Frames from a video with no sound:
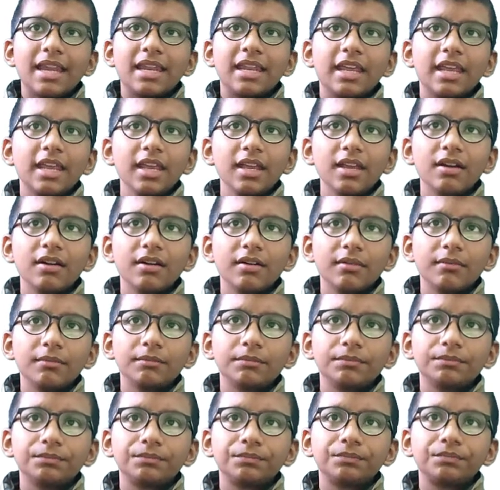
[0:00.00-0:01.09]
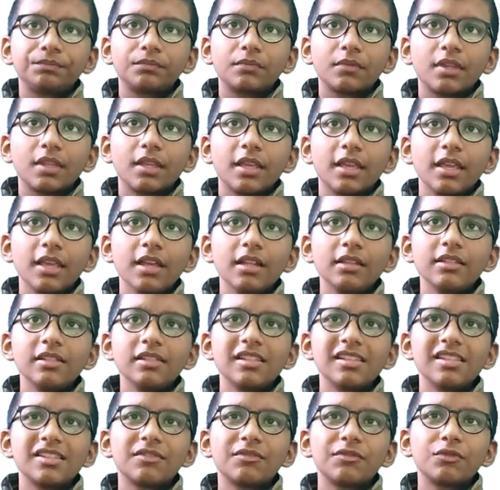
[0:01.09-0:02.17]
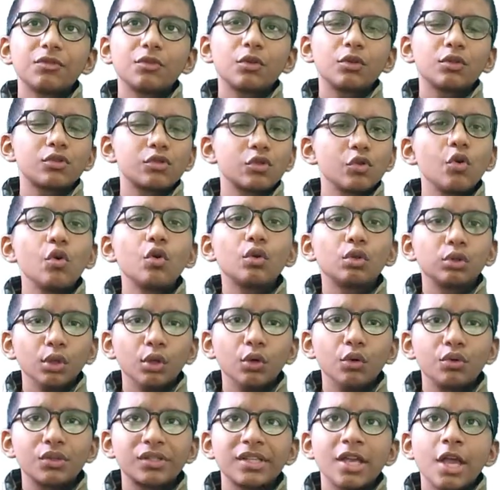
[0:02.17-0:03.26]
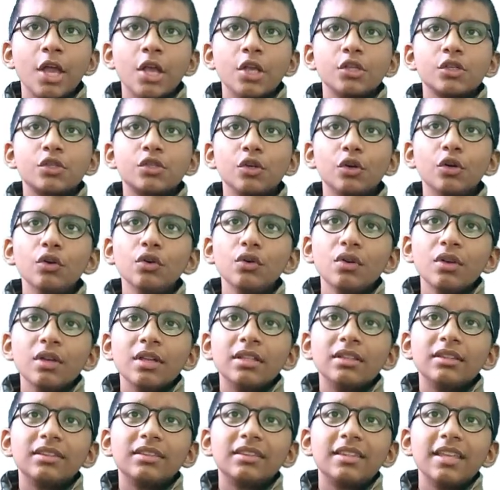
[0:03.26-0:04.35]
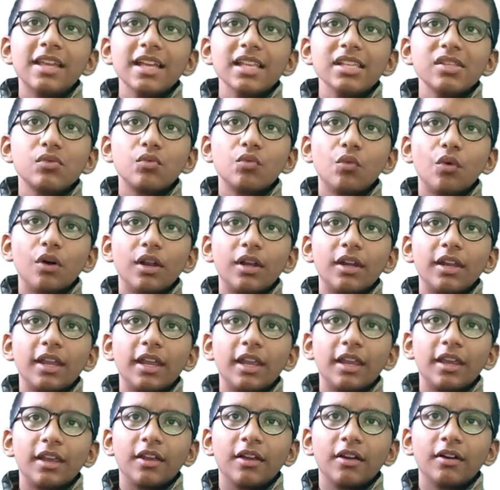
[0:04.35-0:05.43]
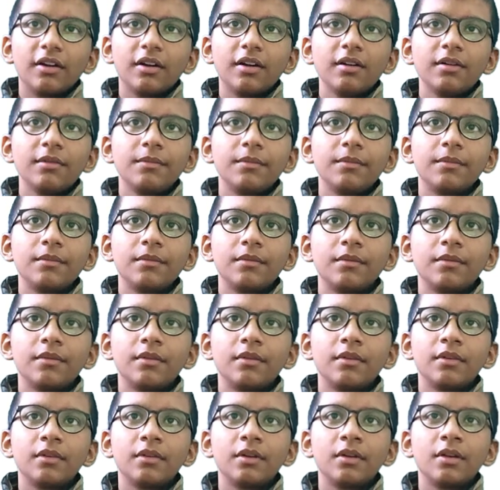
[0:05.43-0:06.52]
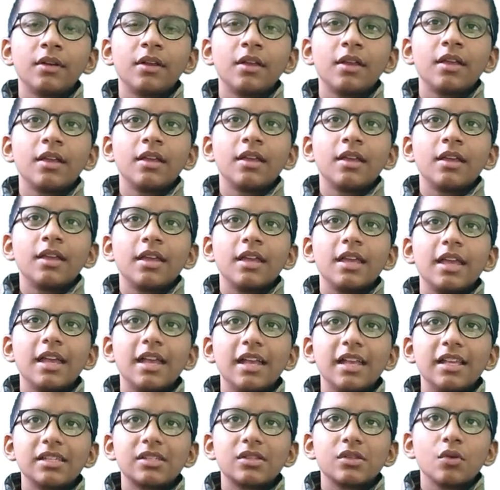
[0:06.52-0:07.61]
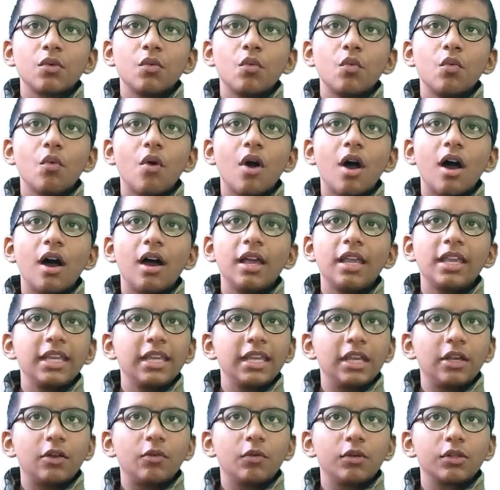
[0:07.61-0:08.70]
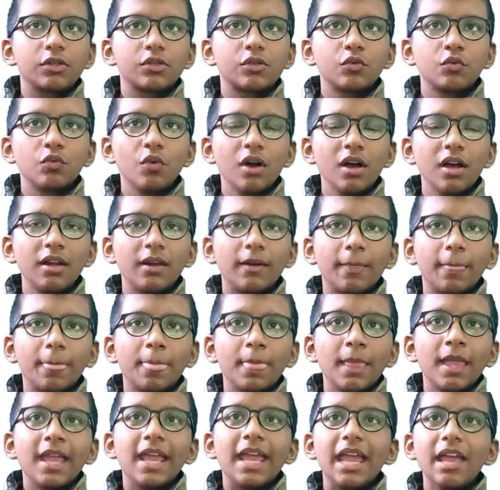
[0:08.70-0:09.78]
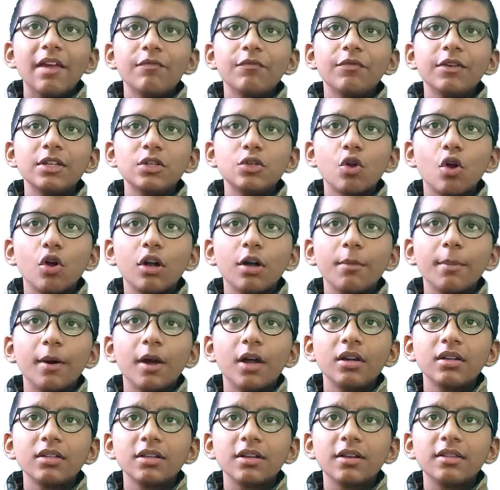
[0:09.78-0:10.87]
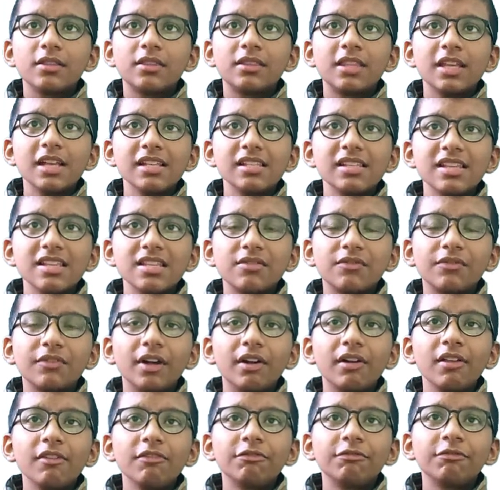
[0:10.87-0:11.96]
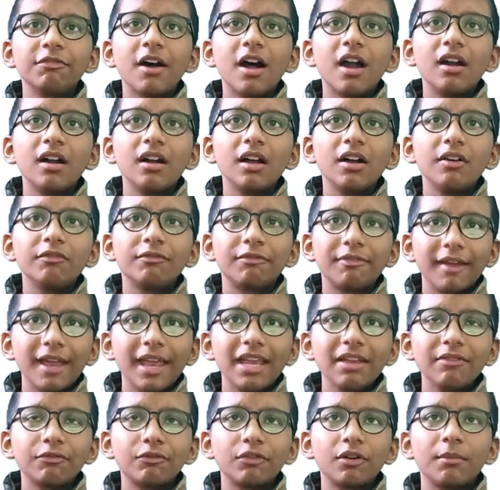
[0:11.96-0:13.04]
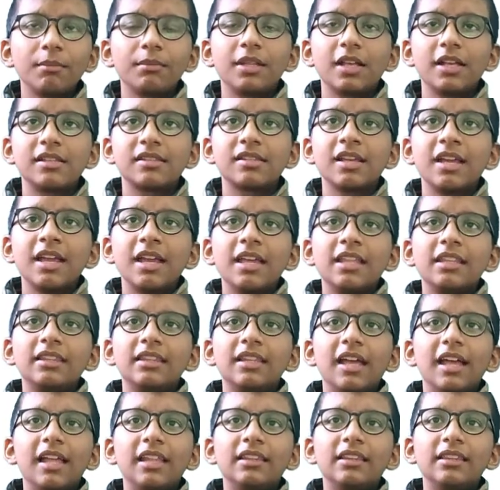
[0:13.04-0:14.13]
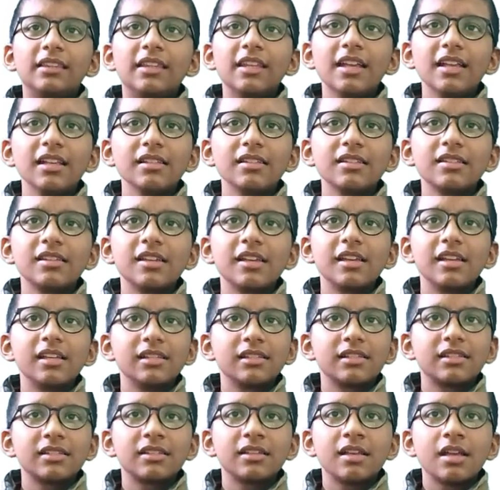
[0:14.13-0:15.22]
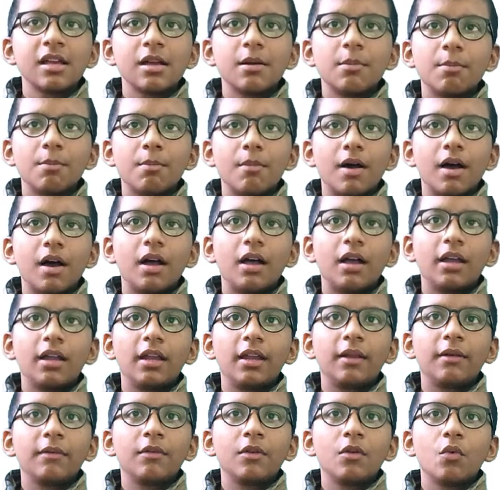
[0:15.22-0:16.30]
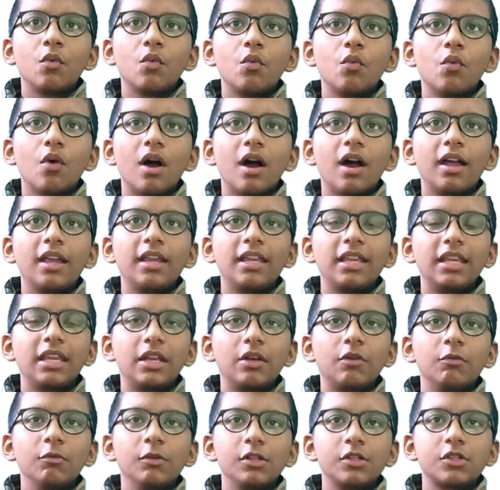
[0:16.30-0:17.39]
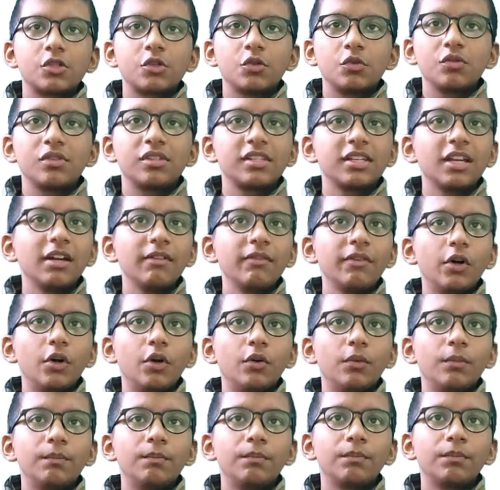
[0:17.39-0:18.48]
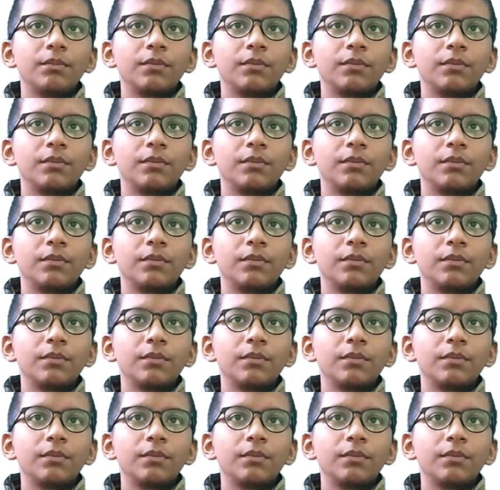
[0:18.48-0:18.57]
and here this is so close, so this one here is y equals to 1. If I talk about this is very far away from this, then this is my y equals to 0,